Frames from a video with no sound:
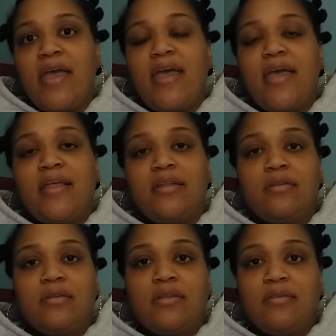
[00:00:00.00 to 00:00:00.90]

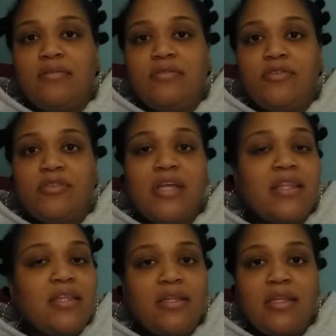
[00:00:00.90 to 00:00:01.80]
and
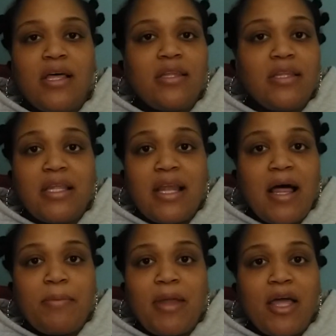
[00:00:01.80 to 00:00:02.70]
nothing nothing that
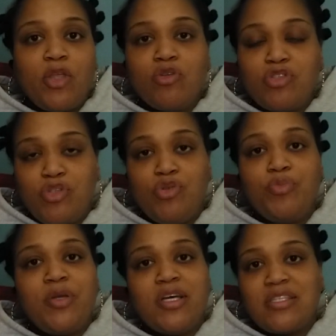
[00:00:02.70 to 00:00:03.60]
I'm not used
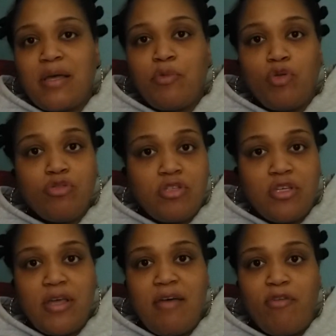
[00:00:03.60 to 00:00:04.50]
to because I'm used
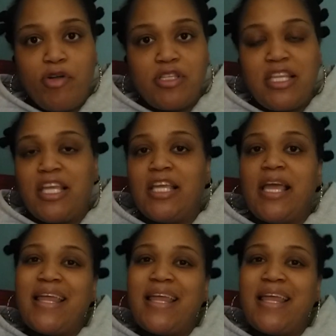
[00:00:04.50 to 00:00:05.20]
to adversity